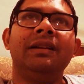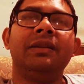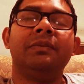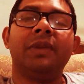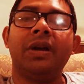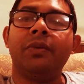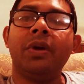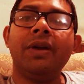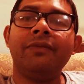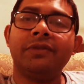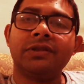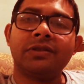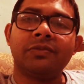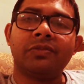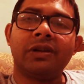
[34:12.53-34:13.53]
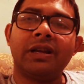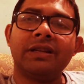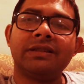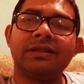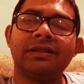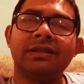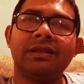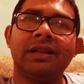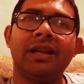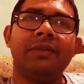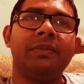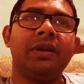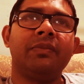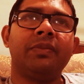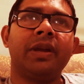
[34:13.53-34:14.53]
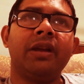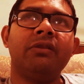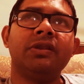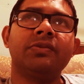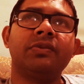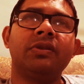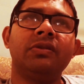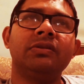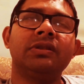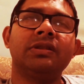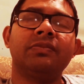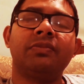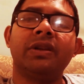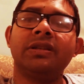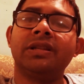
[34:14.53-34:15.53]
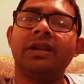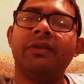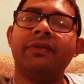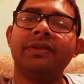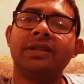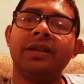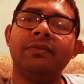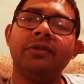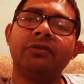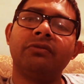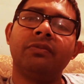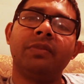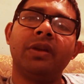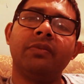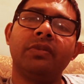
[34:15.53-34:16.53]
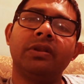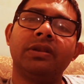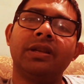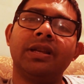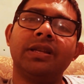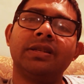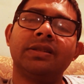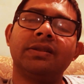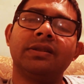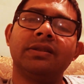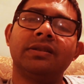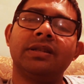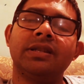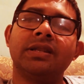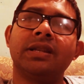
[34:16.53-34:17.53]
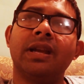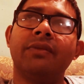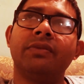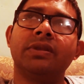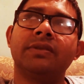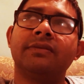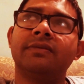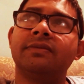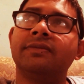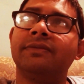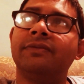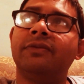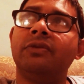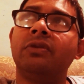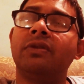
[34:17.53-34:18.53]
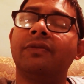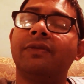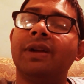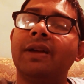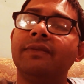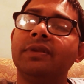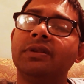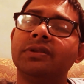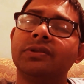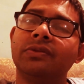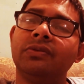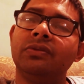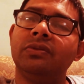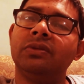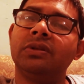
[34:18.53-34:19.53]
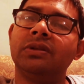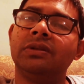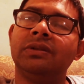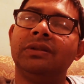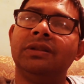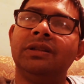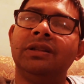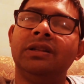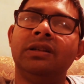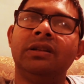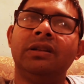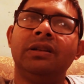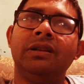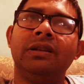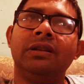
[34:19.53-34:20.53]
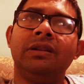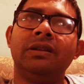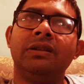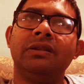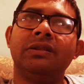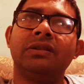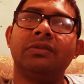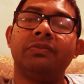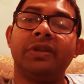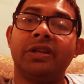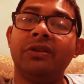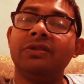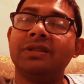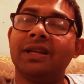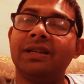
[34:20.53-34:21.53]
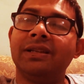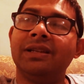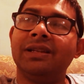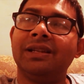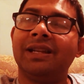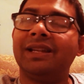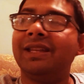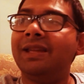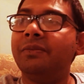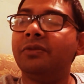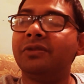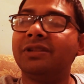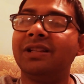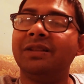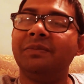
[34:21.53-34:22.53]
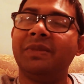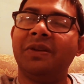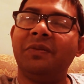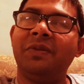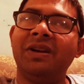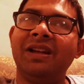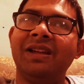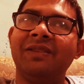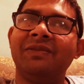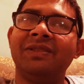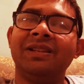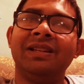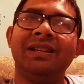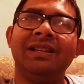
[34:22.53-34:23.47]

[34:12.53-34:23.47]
My wife was surprised, and my parents were also surprised that I was able to remember things since I was 4 or 5 years old. So because I did, I keep on telling my wife